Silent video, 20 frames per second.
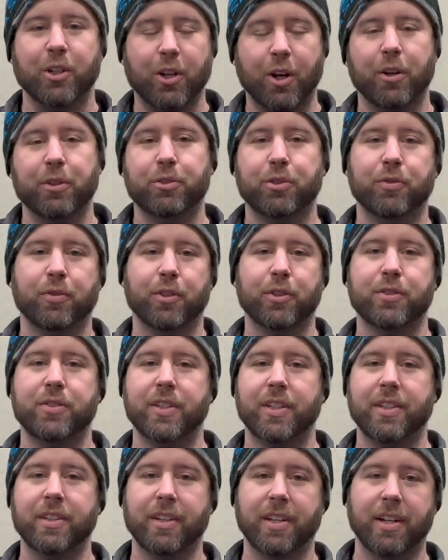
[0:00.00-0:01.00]

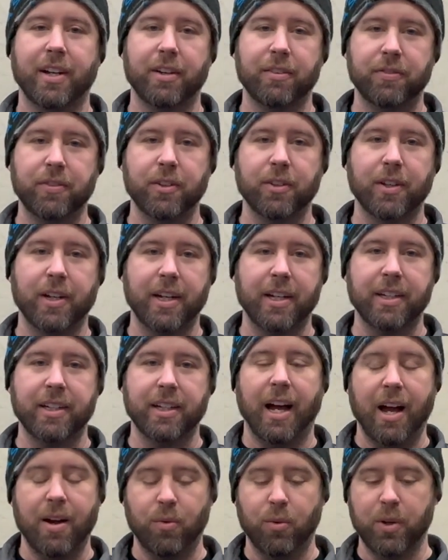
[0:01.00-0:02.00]
controversy that I feel like
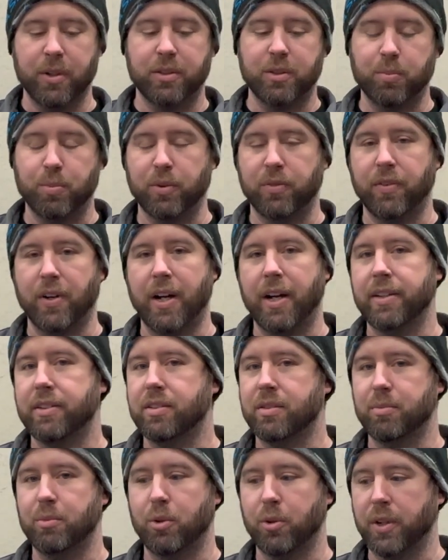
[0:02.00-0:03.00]
I want to provide
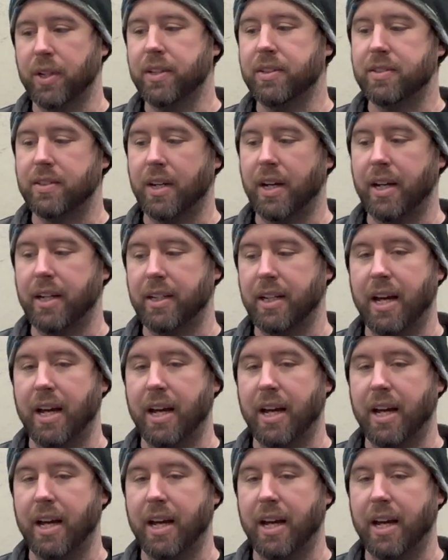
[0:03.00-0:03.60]
some more insight,